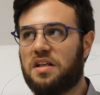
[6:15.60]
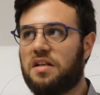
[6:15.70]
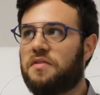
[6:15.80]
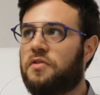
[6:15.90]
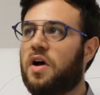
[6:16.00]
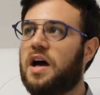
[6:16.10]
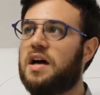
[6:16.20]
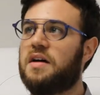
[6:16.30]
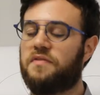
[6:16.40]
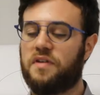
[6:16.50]
If you
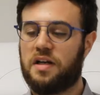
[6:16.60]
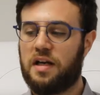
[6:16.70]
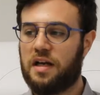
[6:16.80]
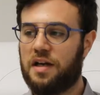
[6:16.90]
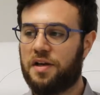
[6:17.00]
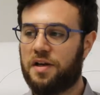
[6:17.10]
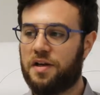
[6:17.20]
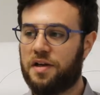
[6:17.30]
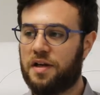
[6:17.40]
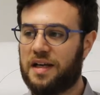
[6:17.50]
have
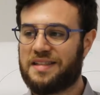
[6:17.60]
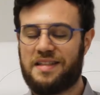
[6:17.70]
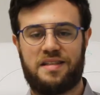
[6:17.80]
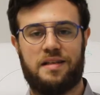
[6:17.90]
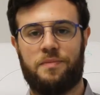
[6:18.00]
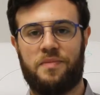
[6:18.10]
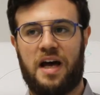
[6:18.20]
a system